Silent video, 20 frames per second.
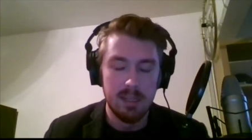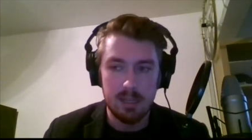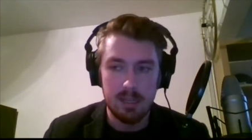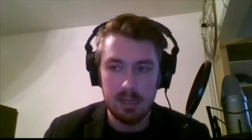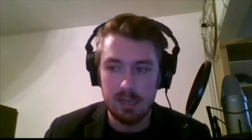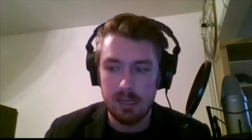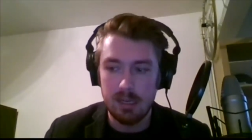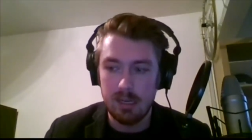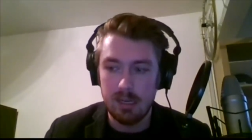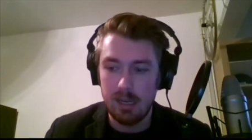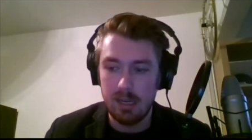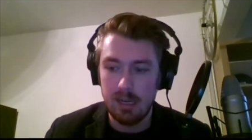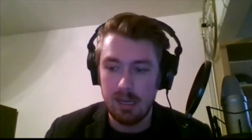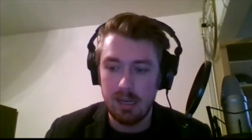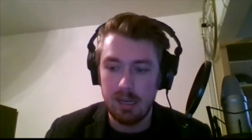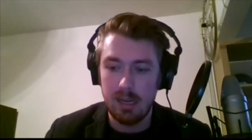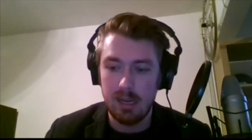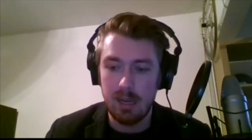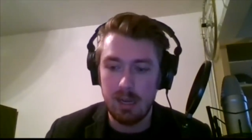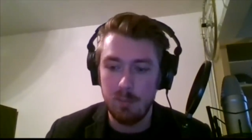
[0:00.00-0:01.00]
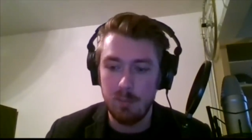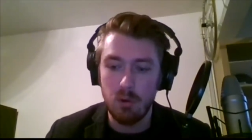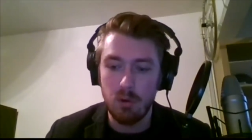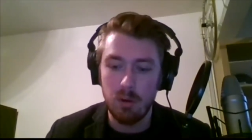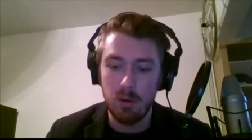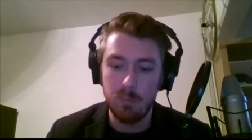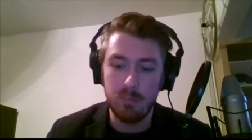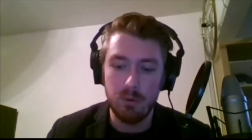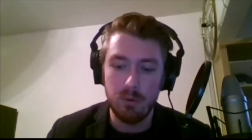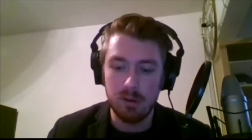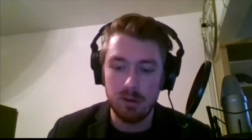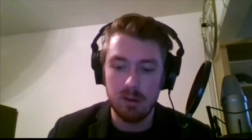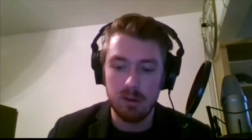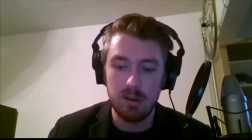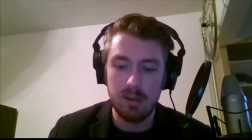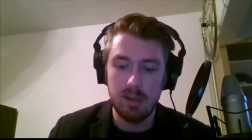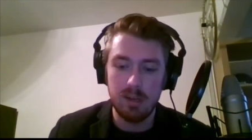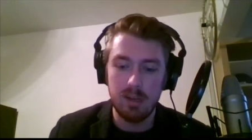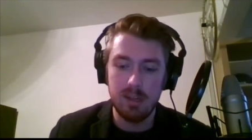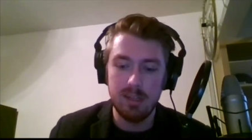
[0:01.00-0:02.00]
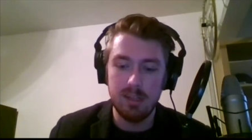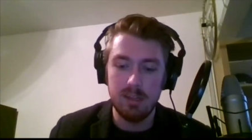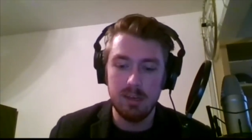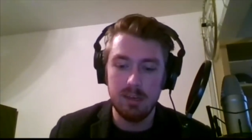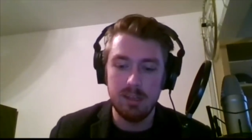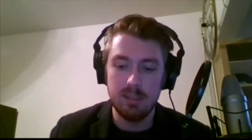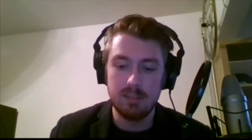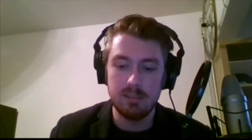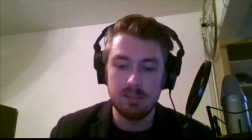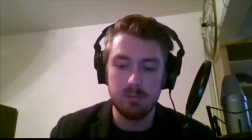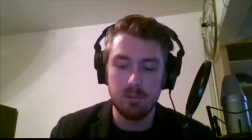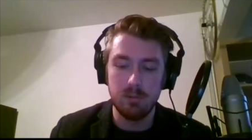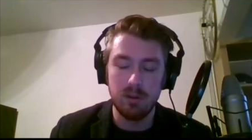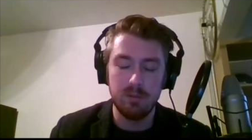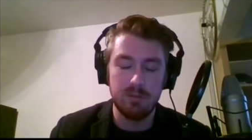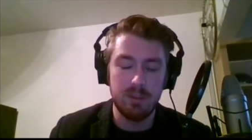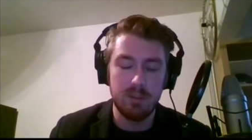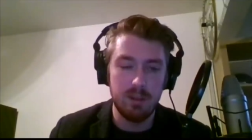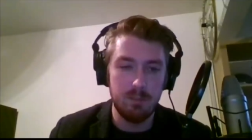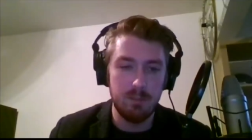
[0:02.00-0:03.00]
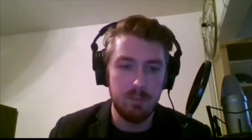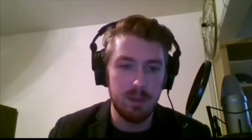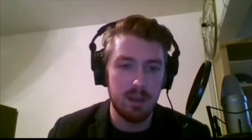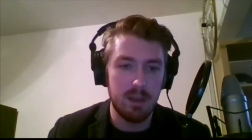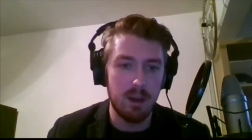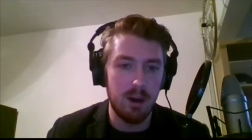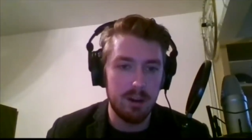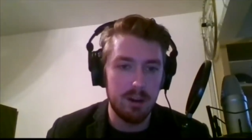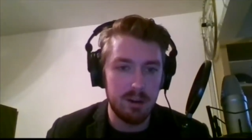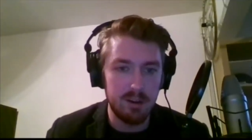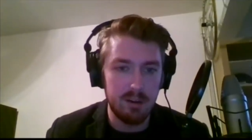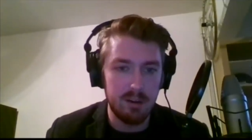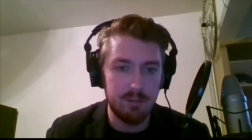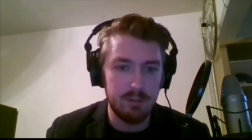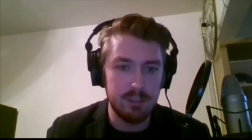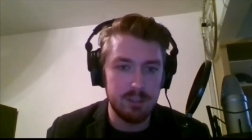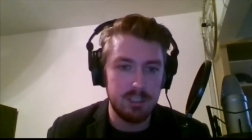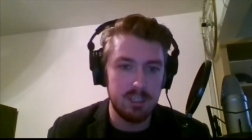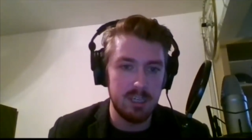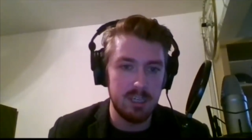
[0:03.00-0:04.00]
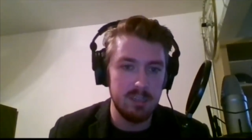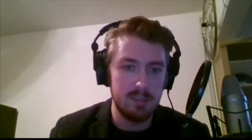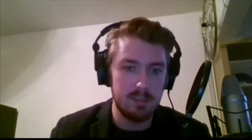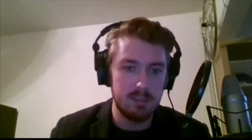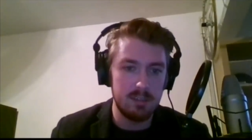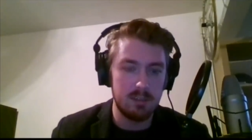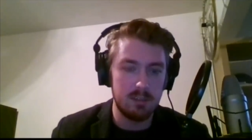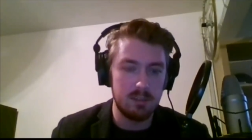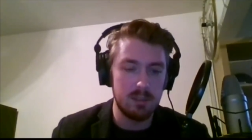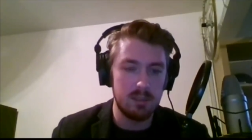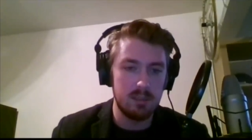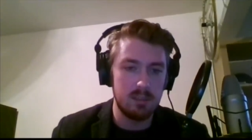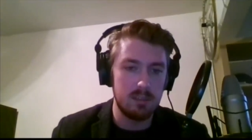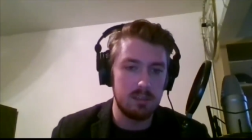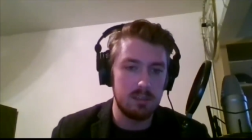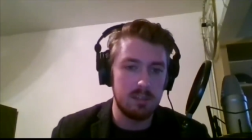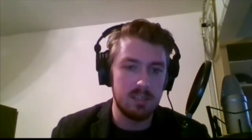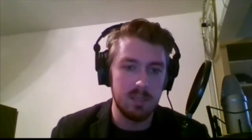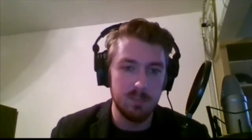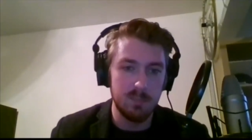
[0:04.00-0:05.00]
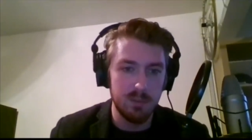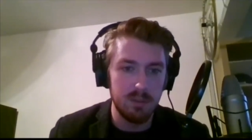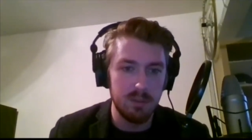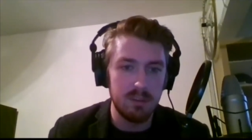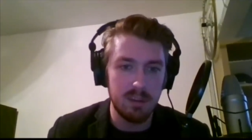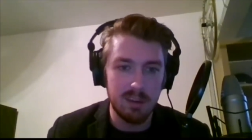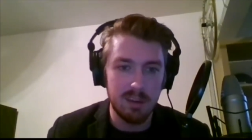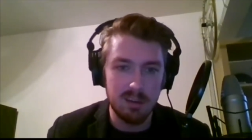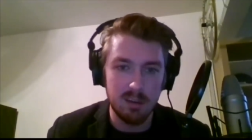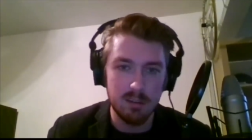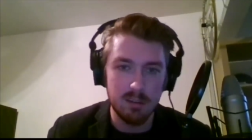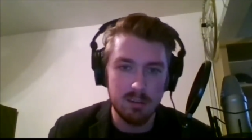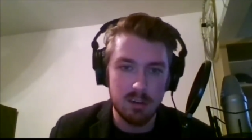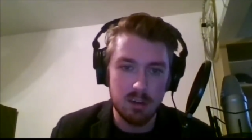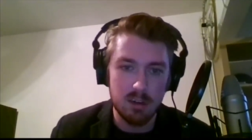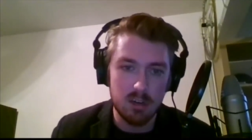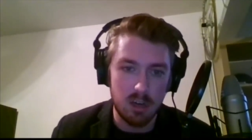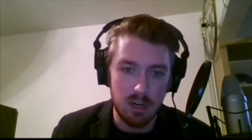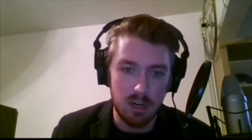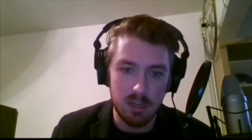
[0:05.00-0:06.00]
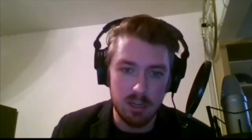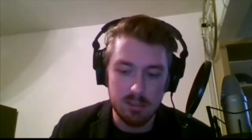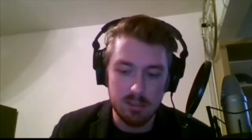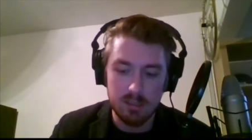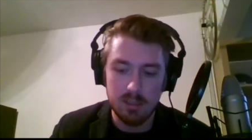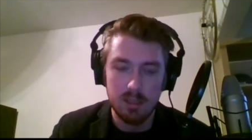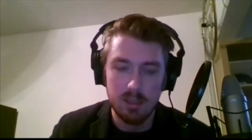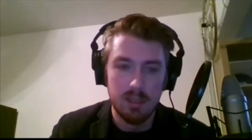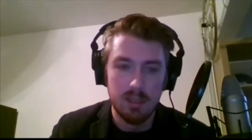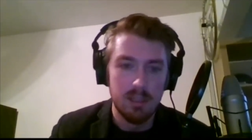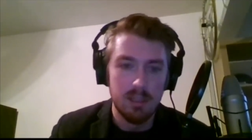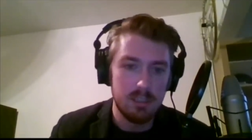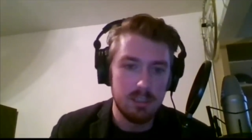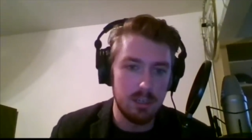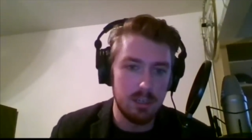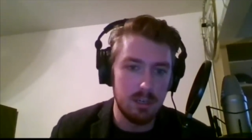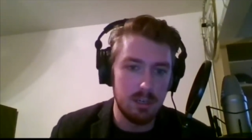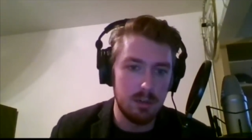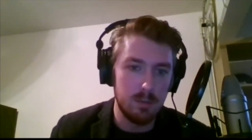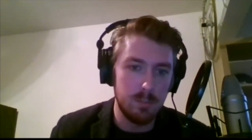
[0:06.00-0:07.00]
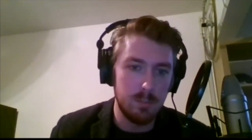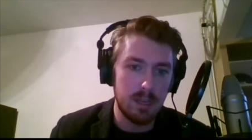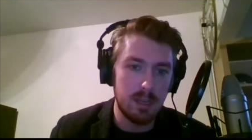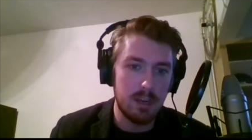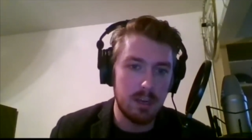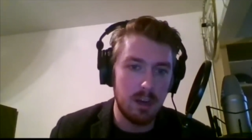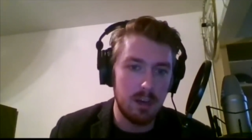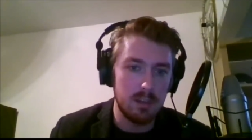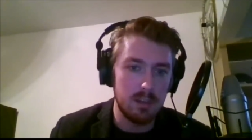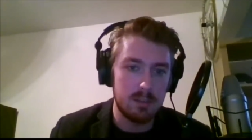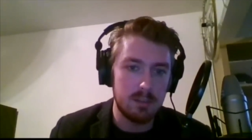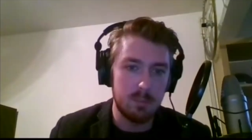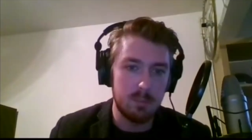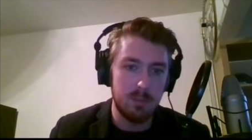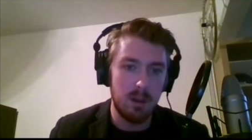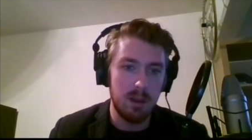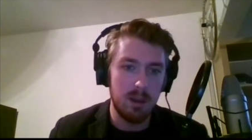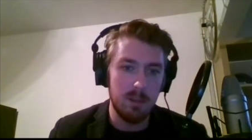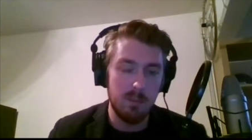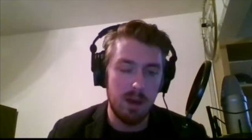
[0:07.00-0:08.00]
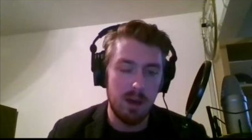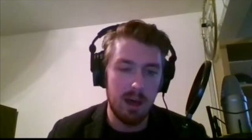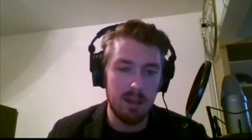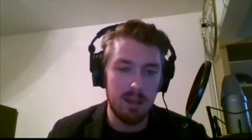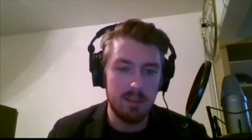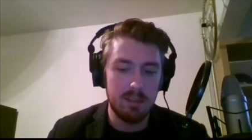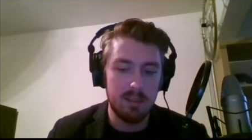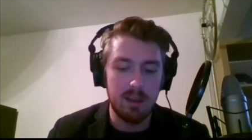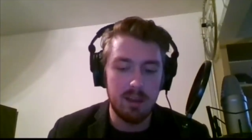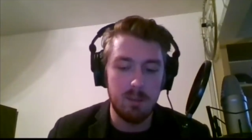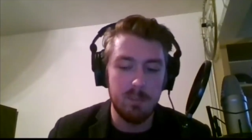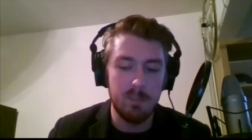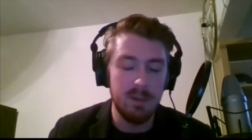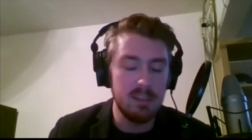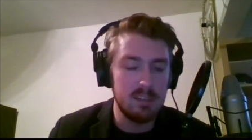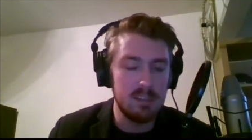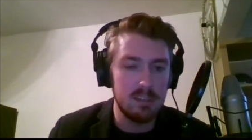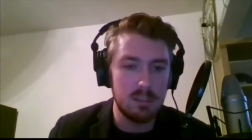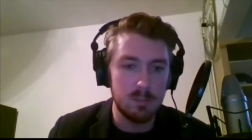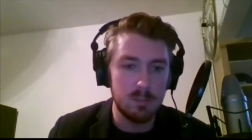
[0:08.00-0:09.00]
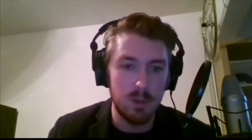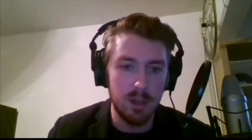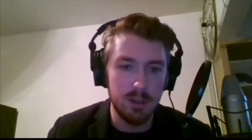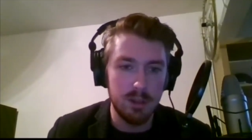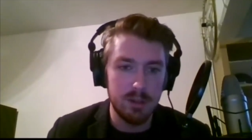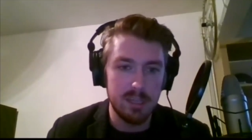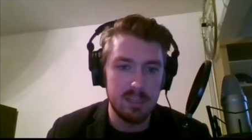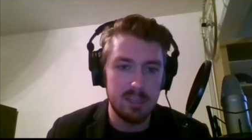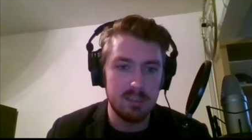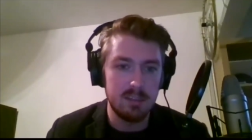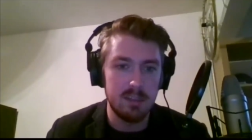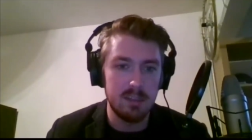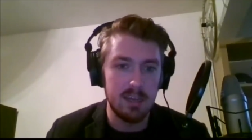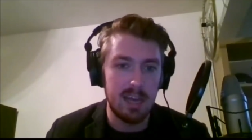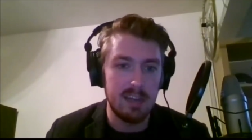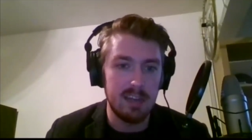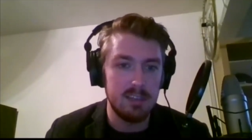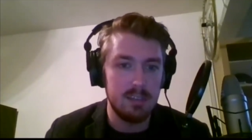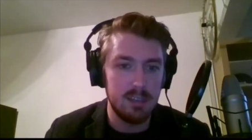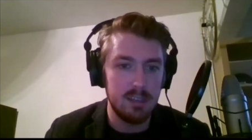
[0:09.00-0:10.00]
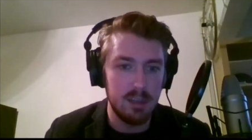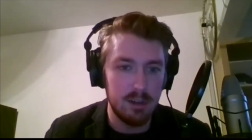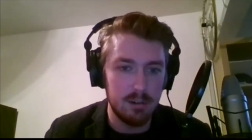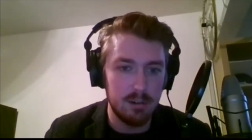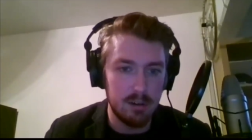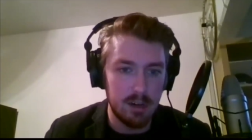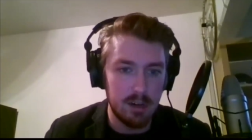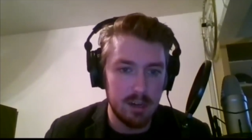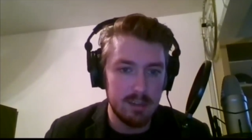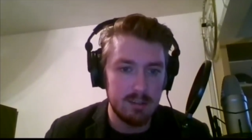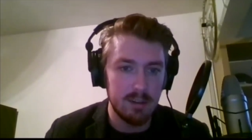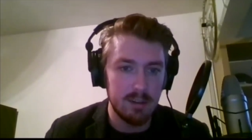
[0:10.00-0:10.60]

Uh, uh, and more importantly, le- leads to one of the big other differentiators, which is a simple thing called cost. So because Polymath, their business model is the S T O, right?